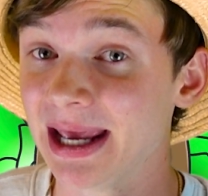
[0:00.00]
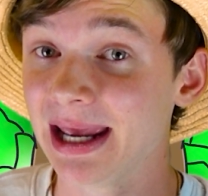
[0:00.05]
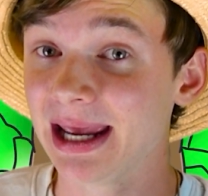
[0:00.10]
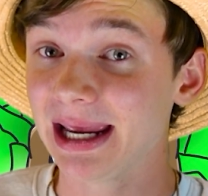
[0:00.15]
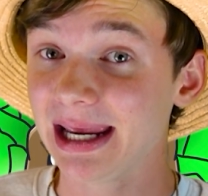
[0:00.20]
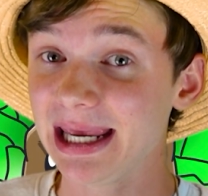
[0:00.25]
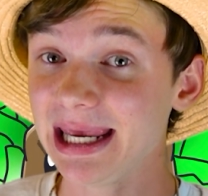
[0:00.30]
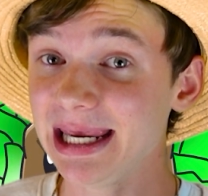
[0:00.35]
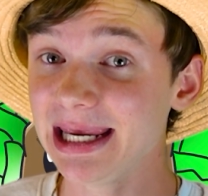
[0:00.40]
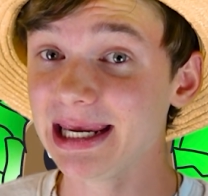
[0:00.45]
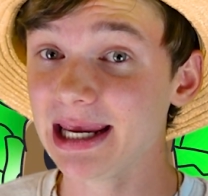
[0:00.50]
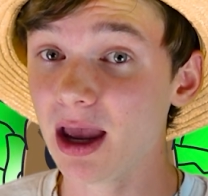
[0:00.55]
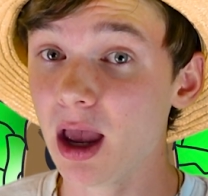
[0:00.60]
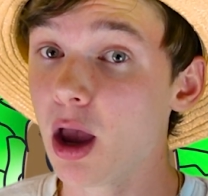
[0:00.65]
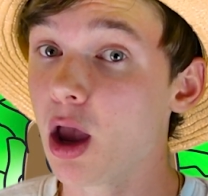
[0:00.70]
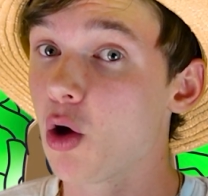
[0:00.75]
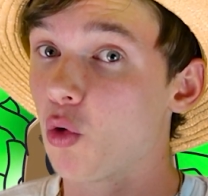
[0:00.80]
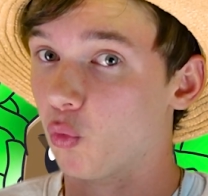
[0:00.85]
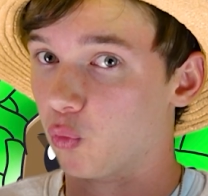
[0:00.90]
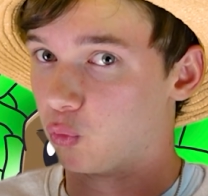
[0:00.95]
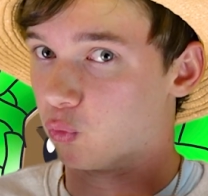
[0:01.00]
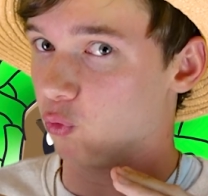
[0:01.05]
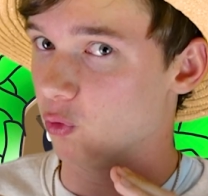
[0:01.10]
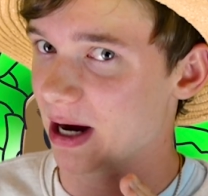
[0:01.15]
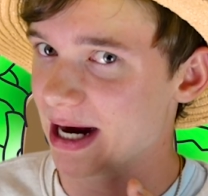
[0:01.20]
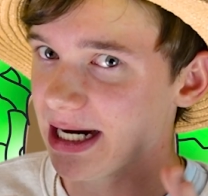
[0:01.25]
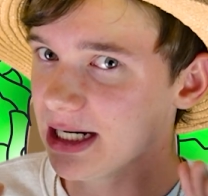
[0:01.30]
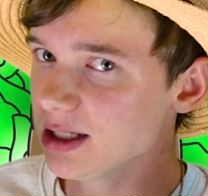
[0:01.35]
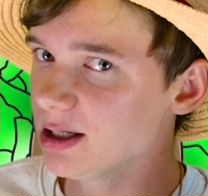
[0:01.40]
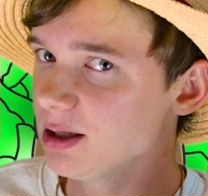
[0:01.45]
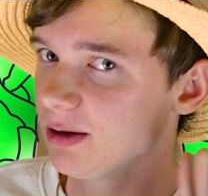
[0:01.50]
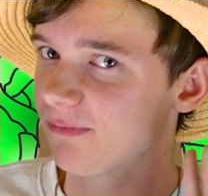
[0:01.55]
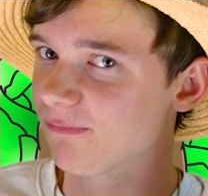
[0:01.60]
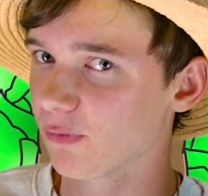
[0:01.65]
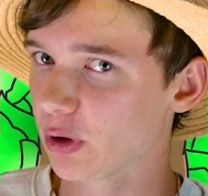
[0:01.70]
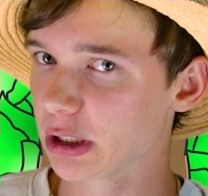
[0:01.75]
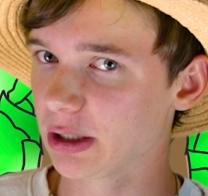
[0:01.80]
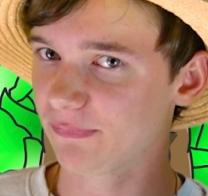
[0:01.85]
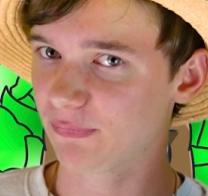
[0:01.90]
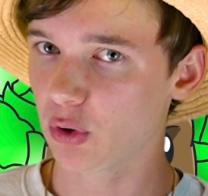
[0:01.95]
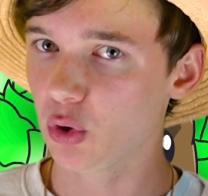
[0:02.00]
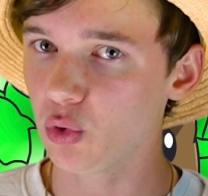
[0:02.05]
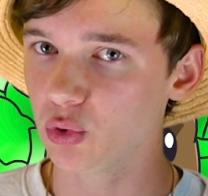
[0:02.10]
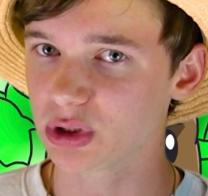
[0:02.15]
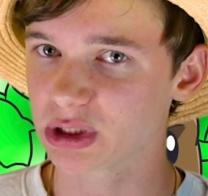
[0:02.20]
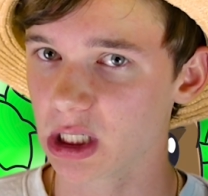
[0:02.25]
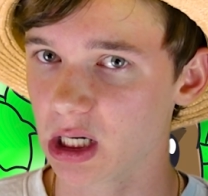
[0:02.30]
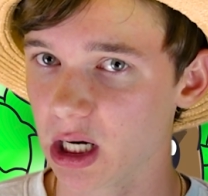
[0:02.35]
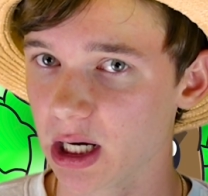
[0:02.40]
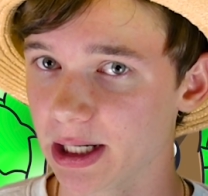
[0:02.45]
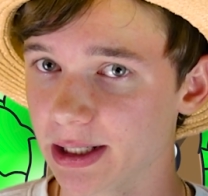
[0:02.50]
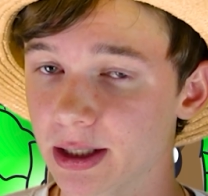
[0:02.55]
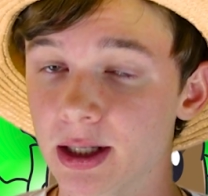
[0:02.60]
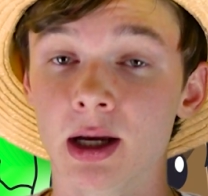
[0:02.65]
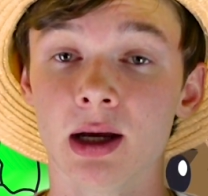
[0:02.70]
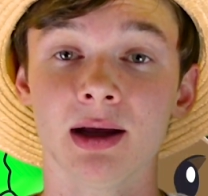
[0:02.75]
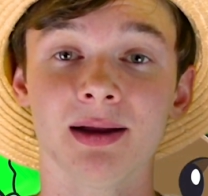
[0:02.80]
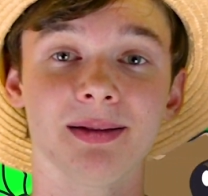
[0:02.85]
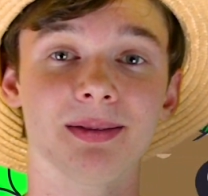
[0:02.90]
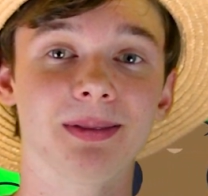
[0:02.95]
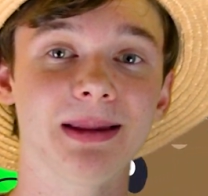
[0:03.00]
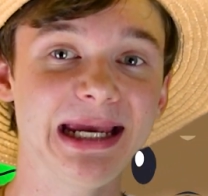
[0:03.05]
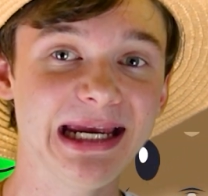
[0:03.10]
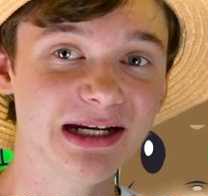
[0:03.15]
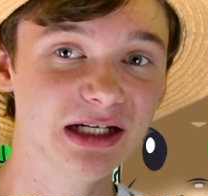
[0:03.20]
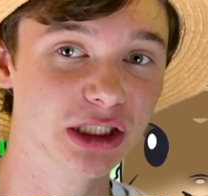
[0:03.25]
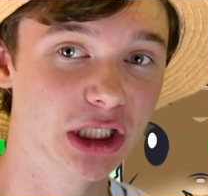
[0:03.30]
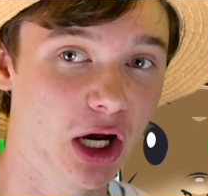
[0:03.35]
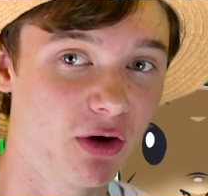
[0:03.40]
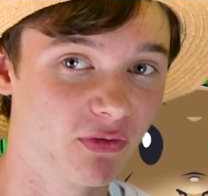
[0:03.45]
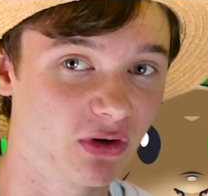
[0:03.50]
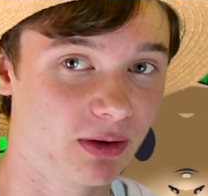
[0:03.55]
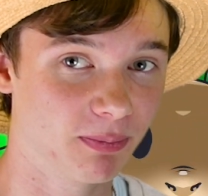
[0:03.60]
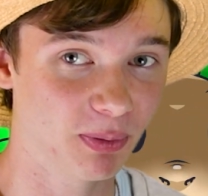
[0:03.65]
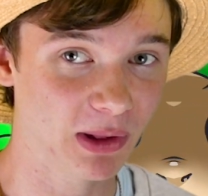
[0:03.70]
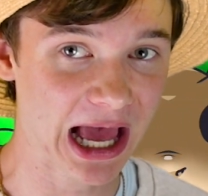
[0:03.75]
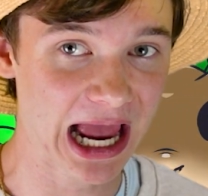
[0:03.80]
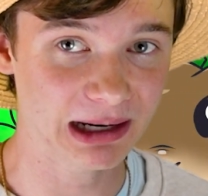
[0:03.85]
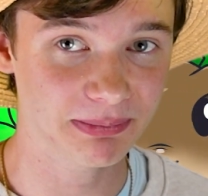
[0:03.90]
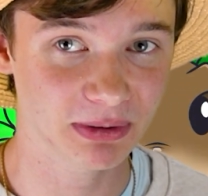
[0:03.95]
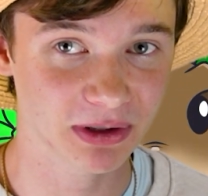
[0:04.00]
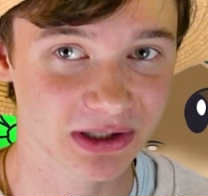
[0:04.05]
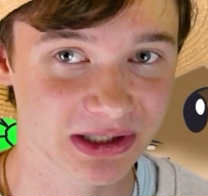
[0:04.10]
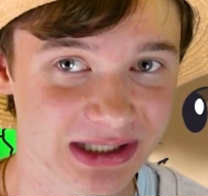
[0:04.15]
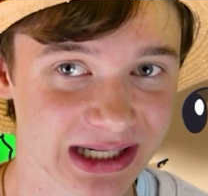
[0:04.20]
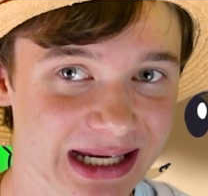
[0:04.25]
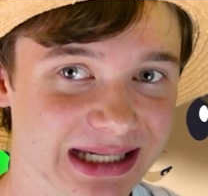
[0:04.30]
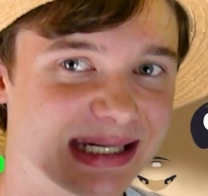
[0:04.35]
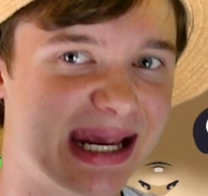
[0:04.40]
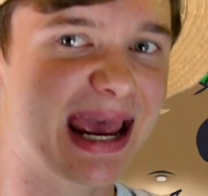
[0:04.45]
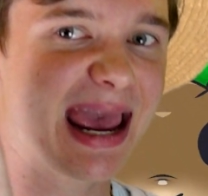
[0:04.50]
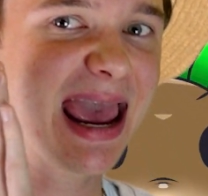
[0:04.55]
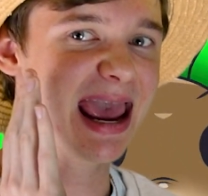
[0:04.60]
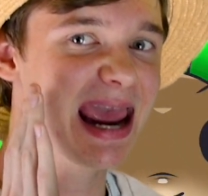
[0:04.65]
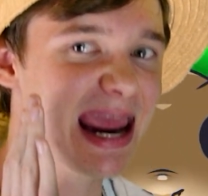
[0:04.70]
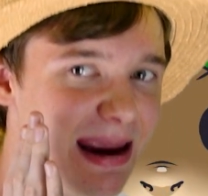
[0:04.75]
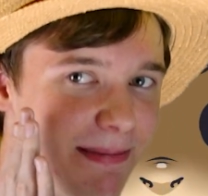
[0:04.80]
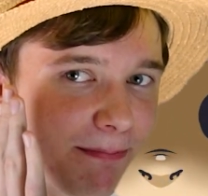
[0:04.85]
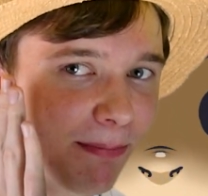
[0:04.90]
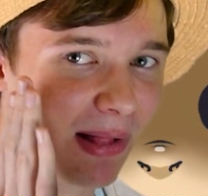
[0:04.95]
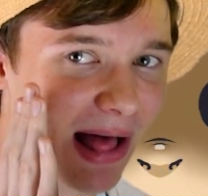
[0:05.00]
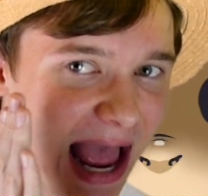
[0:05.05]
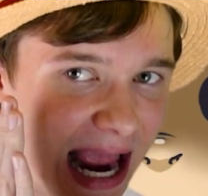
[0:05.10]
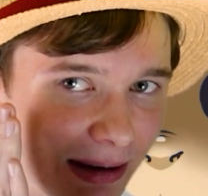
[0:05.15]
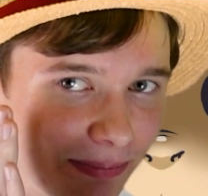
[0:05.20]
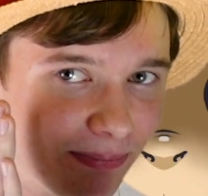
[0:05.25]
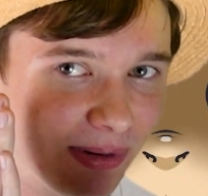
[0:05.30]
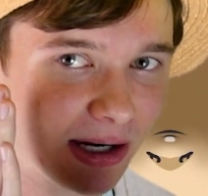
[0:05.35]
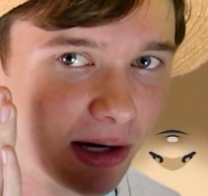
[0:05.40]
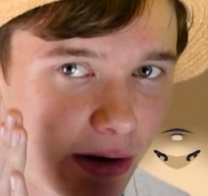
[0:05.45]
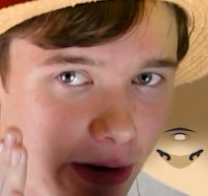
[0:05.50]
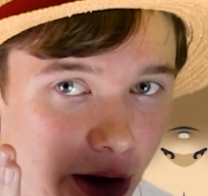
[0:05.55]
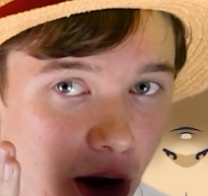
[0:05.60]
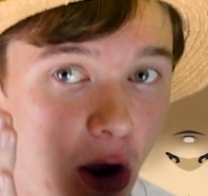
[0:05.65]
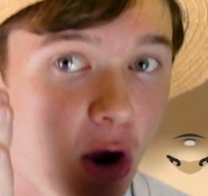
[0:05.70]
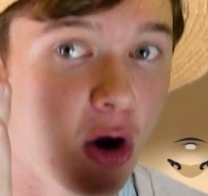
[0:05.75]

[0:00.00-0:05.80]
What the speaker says: He, right in front of Kuzan, leans over to Blackbeard and says, hey, Blackbeard,